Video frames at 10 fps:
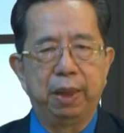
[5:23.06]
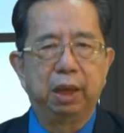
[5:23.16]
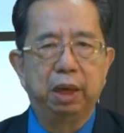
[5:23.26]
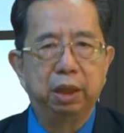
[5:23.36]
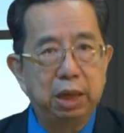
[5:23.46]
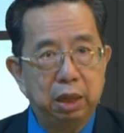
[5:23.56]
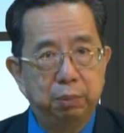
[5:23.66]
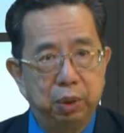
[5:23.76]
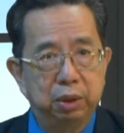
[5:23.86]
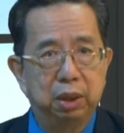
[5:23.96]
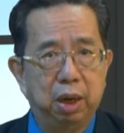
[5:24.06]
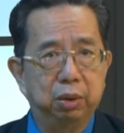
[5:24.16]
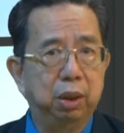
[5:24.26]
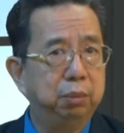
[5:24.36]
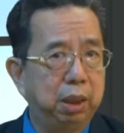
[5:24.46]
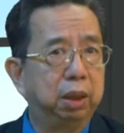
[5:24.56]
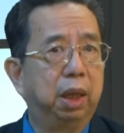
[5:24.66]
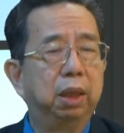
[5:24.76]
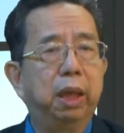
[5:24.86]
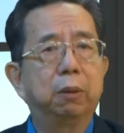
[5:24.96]
Cayetano pointed out on
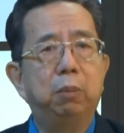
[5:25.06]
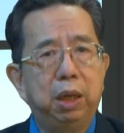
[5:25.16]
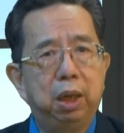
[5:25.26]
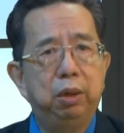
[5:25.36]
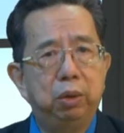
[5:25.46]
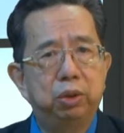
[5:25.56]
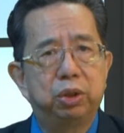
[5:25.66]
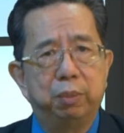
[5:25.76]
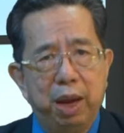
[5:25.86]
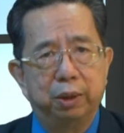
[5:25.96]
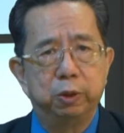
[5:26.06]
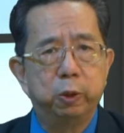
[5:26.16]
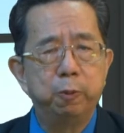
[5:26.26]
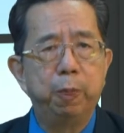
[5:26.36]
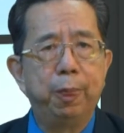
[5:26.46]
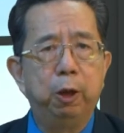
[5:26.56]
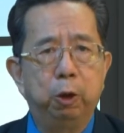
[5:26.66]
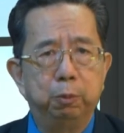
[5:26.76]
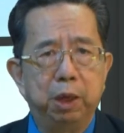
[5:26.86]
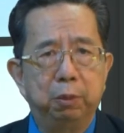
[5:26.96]
Monday that making huge demands
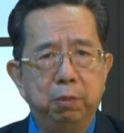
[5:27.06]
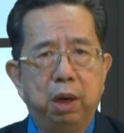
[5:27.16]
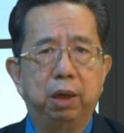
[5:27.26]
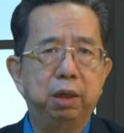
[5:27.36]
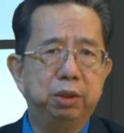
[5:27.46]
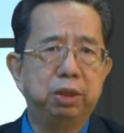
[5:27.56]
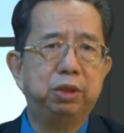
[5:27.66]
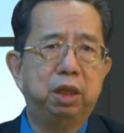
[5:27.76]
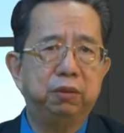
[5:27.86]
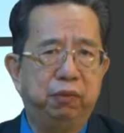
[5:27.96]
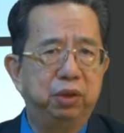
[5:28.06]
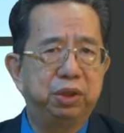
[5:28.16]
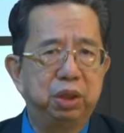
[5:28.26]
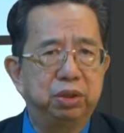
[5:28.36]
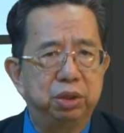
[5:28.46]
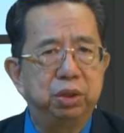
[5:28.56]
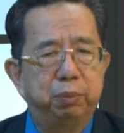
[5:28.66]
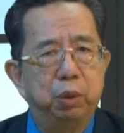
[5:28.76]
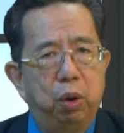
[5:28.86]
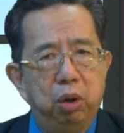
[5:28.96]
on Myanmar, such as full
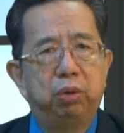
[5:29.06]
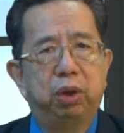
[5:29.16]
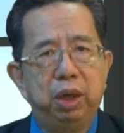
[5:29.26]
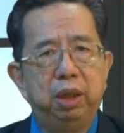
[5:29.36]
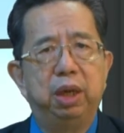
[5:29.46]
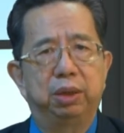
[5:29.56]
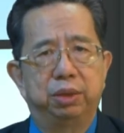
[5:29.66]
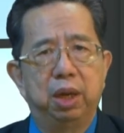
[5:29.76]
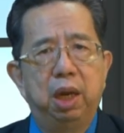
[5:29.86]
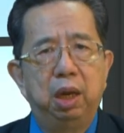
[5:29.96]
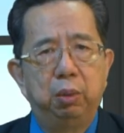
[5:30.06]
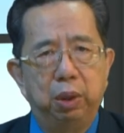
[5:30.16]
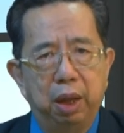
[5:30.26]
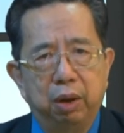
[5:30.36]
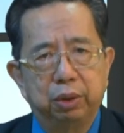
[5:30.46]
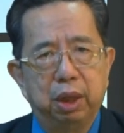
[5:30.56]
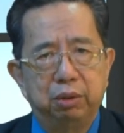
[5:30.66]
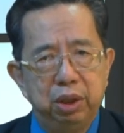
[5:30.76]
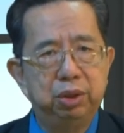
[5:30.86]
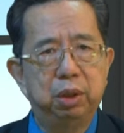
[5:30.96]
citizenship to all Rohingyas without a
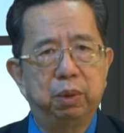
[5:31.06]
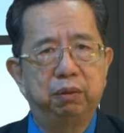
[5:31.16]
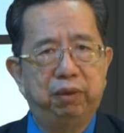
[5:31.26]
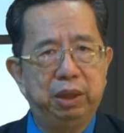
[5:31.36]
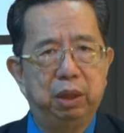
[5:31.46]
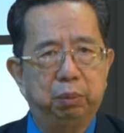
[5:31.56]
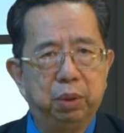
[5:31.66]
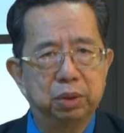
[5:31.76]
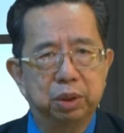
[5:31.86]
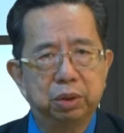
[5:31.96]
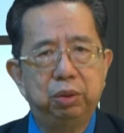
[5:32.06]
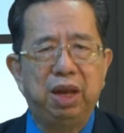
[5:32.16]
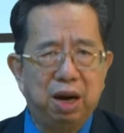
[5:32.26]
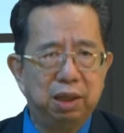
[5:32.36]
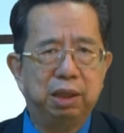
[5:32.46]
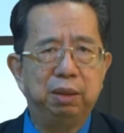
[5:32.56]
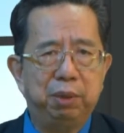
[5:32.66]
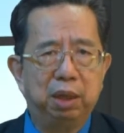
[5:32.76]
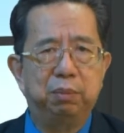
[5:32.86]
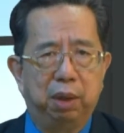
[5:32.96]
reasonable vetting process, could harden
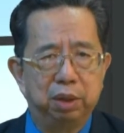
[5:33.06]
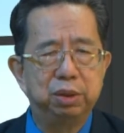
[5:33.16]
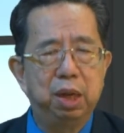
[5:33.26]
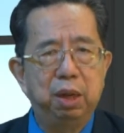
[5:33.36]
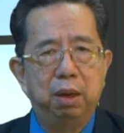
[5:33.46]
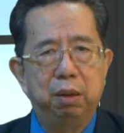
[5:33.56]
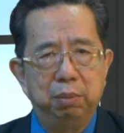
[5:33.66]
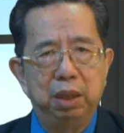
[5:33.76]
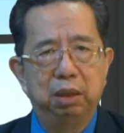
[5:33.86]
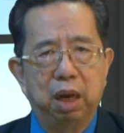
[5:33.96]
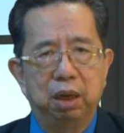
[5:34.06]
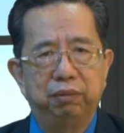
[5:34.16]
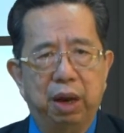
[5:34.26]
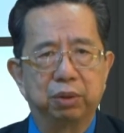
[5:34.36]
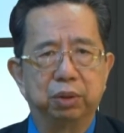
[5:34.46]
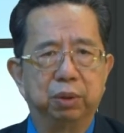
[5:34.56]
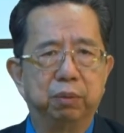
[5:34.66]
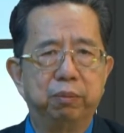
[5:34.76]
Myanmar's military faction.